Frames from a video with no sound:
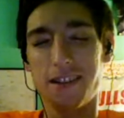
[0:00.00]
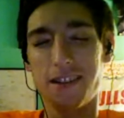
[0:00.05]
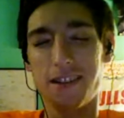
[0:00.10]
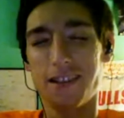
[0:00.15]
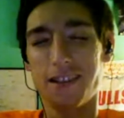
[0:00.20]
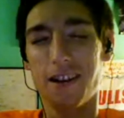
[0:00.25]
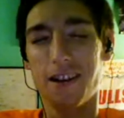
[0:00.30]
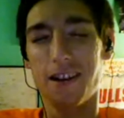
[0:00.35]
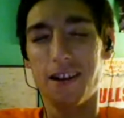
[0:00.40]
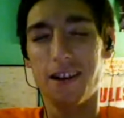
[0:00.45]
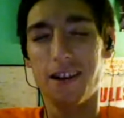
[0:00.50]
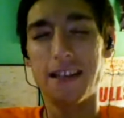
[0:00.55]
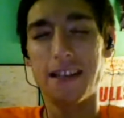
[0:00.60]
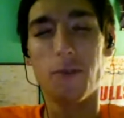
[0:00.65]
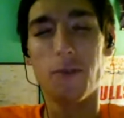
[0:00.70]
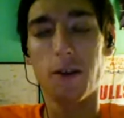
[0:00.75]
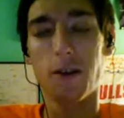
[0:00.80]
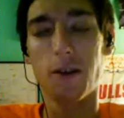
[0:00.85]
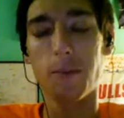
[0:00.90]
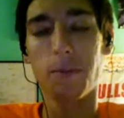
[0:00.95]
he didn't
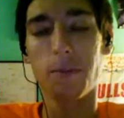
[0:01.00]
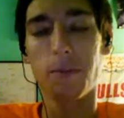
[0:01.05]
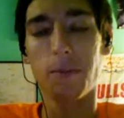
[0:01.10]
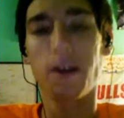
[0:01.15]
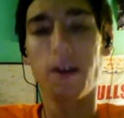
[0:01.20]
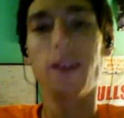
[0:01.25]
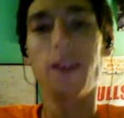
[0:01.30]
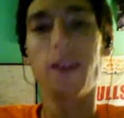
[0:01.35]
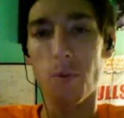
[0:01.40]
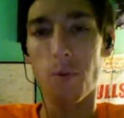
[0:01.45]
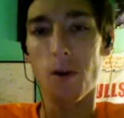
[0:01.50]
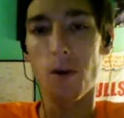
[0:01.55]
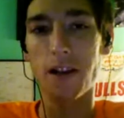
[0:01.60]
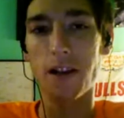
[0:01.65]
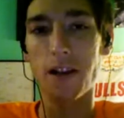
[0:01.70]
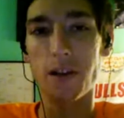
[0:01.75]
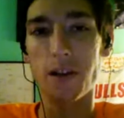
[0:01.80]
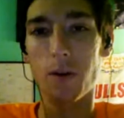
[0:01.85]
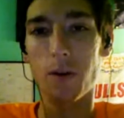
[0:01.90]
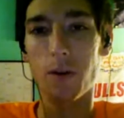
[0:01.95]
want to play there anymore. He didn't
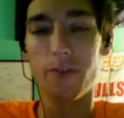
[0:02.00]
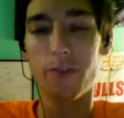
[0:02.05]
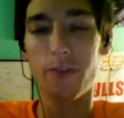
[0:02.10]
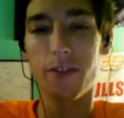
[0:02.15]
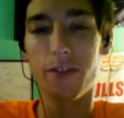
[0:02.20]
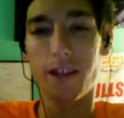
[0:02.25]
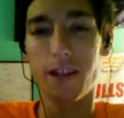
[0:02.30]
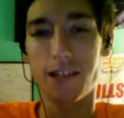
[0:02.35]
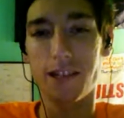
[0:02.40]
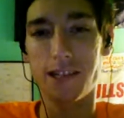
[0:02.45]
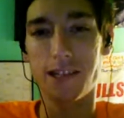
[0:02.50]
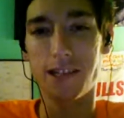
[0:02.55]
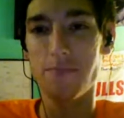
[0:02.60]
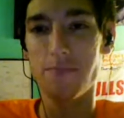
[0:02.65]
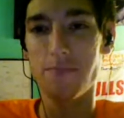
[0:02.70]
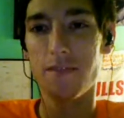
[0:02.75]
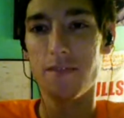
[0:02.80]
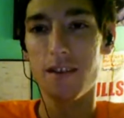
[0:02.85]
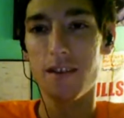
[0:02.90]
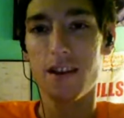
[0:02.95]
want to play for that team.
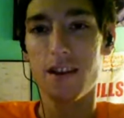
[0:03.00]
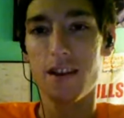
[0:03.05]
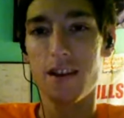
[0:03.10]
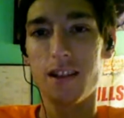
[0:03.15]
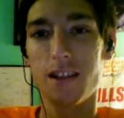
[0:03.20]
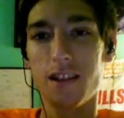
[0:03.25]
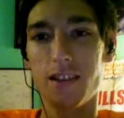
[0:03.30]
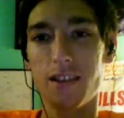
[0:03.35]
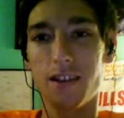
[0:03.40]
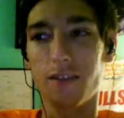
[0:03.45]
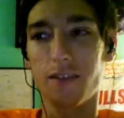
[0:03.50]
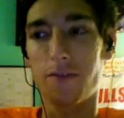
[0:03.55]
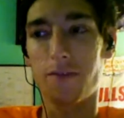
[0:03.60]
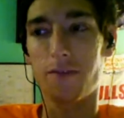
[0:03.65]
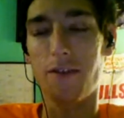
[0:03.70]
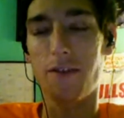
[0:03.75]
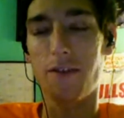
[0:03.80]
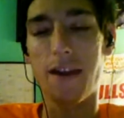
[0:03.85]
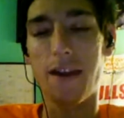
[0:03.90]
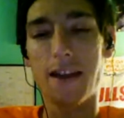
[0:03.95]
The
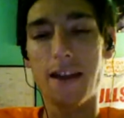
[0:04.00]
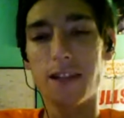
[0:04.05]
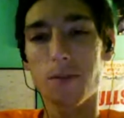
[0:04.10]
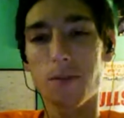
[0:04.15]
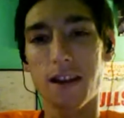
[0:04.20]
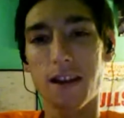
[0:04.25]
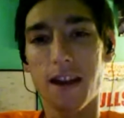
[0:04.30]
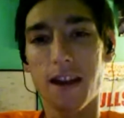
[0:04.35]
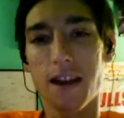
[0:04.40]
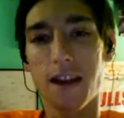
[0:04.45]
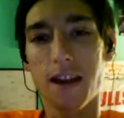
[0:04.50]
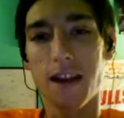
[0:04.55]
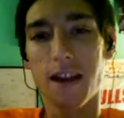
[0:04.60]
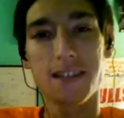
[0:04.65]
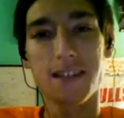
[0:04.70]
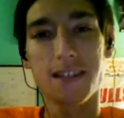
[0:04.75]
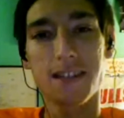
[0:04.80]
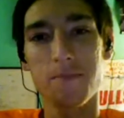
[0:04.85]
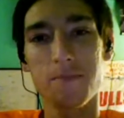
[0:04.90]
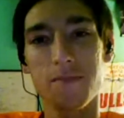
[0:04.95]
fans were against him
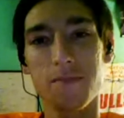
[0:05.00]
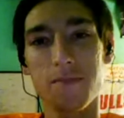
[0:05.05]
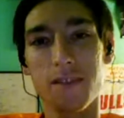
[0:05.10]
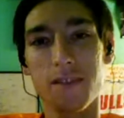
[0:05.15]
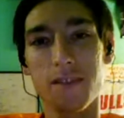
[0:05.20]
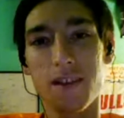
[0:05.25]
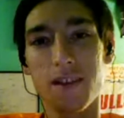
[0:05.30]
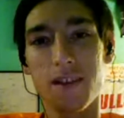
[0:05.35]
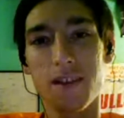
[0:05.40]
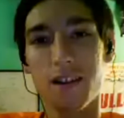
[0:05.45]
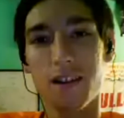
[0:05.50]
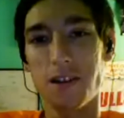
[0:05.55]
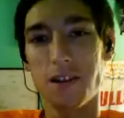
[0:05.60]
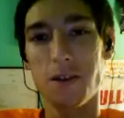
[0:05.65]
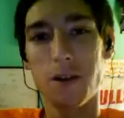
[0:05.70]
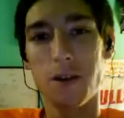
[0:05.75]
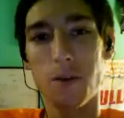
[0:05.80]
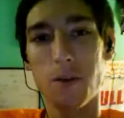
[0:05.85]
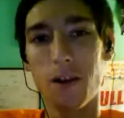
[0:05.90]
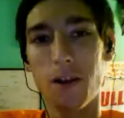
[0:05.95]
because they knew he
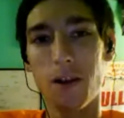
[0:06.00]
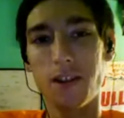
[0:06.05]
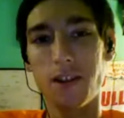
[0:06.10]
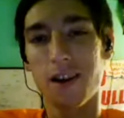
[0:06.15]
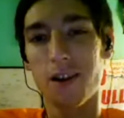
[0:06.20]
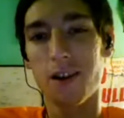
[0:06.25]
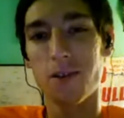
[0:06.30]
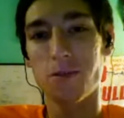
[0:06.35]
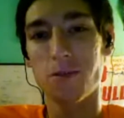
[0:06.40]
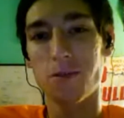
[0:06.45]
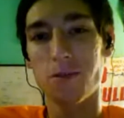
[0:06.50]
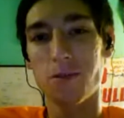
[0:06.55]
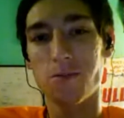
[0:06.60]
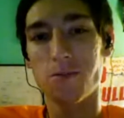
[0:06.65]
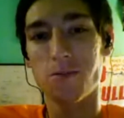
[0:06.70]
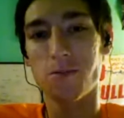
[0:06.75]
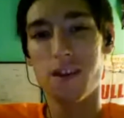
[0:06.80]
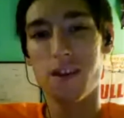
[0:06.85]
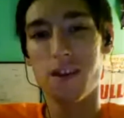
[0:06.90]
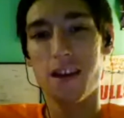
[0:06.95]
wanted to go,
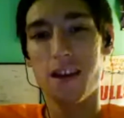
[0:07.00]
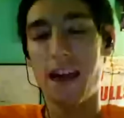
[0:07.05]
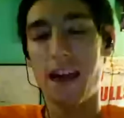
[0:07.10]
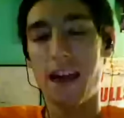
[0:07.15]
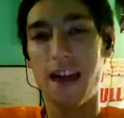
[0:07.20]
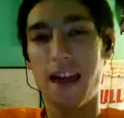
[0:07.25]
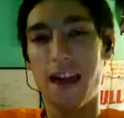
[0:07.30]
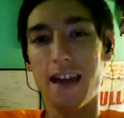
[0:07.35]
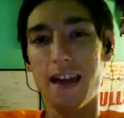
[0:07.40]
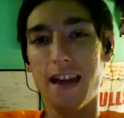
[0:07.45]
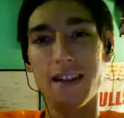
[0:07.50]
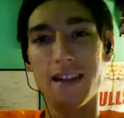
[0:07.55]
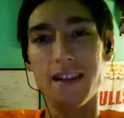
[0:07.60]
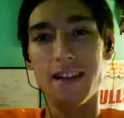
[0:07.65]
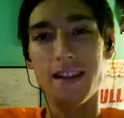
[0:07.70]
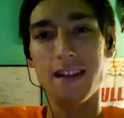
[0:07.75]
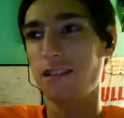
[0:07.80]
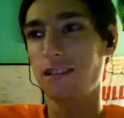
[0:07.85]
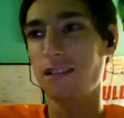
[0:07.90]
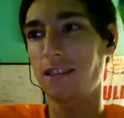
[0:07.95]
and
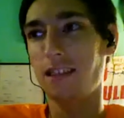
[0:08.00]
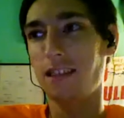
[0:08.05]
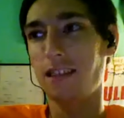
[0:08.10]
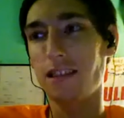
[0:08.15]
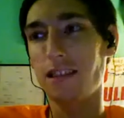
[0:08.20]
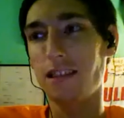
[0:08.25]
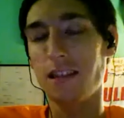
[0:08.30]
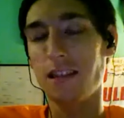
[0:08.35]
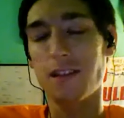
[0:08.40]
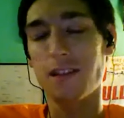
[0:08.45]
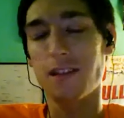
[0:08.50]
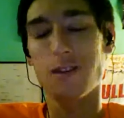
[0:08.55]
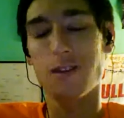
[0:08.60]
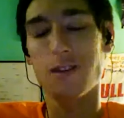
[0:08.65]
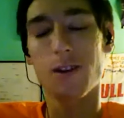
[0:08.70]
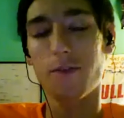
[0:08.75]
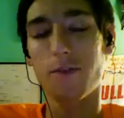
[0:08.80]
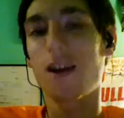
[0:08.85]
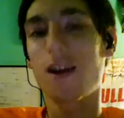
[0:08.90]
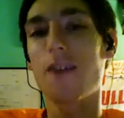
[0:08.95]
they took
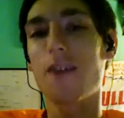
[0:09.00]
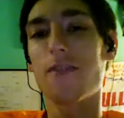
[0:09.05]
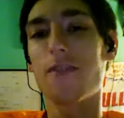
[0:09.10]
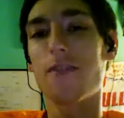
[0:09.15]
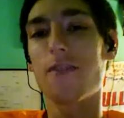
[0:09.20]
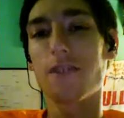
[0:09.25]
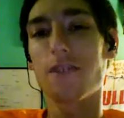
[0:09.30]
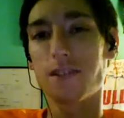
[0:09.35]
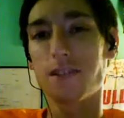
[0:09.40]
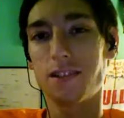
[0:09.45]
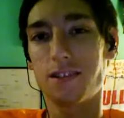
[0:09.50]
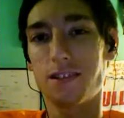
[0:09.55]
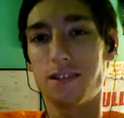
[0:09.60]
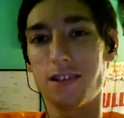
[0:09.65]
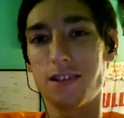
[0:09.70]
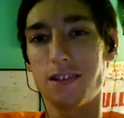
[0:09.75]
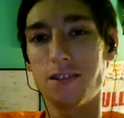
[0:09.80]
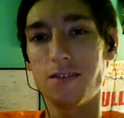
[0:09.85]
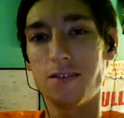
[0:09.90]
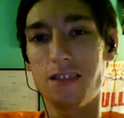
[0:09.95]
forever to
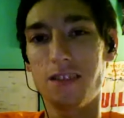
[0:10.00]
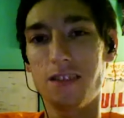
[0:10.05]
do that